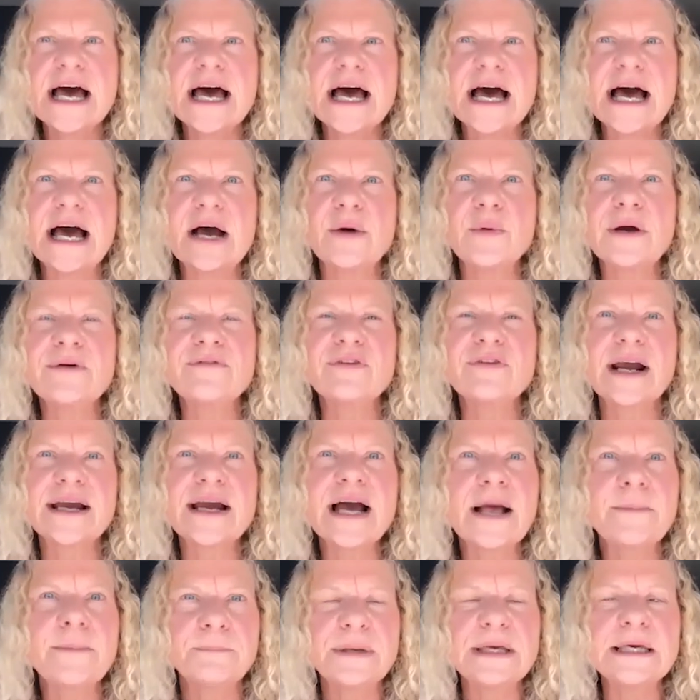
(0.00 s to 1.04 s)
However, I
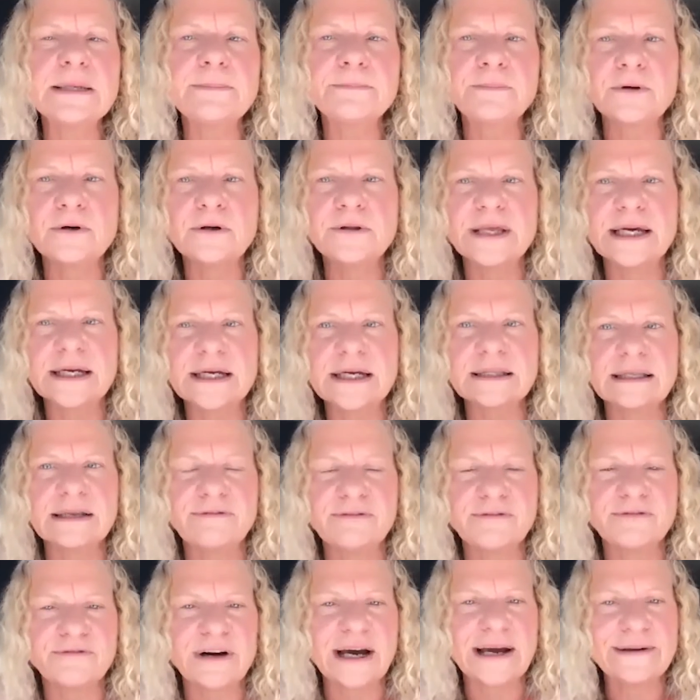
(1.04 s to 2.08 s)
got people that can
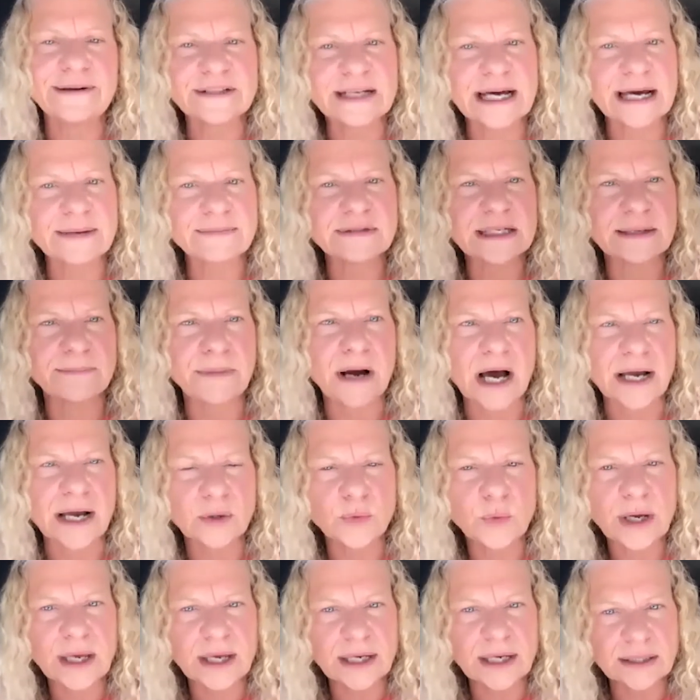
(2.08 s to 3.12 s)
lift 5 times their body
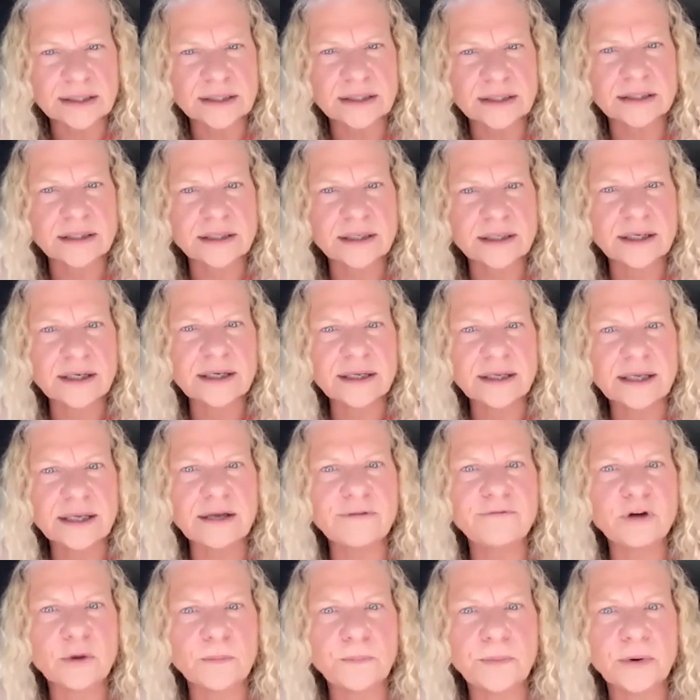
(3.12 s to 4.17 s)
weight
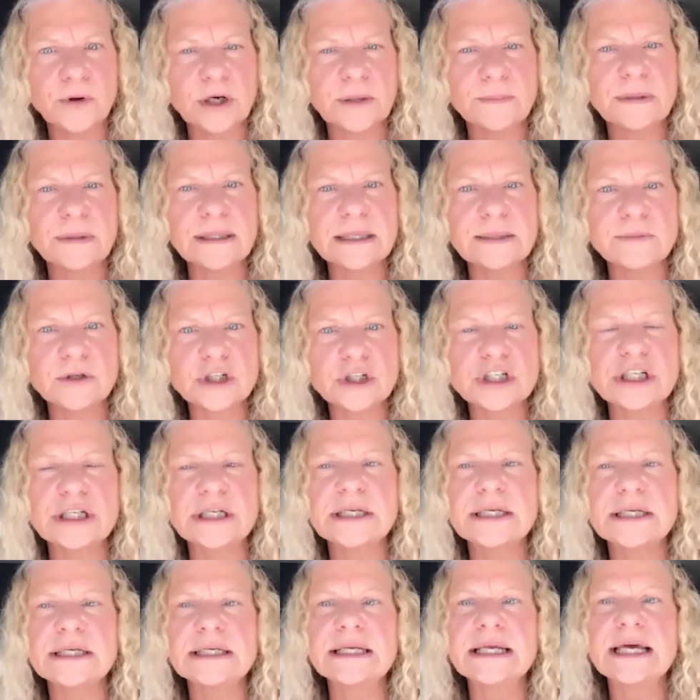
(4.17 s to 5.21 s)
if you put them in the
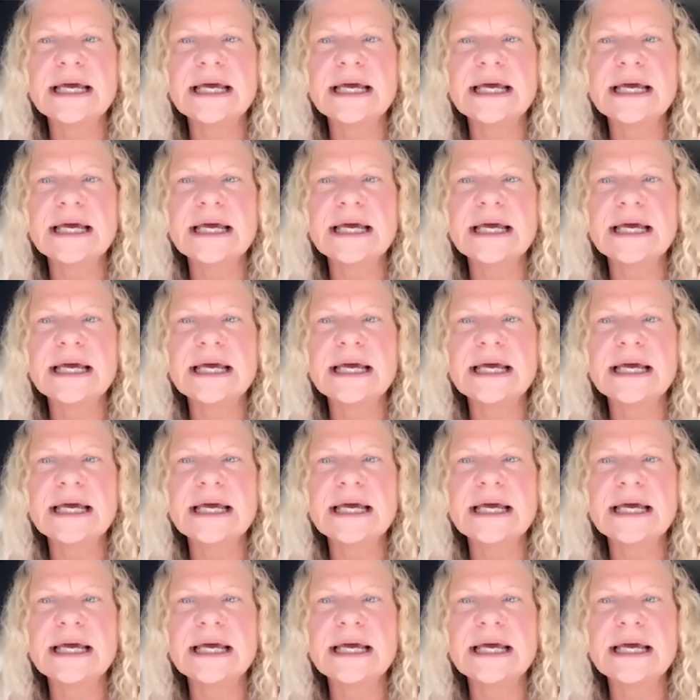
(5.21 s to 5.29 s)
machine.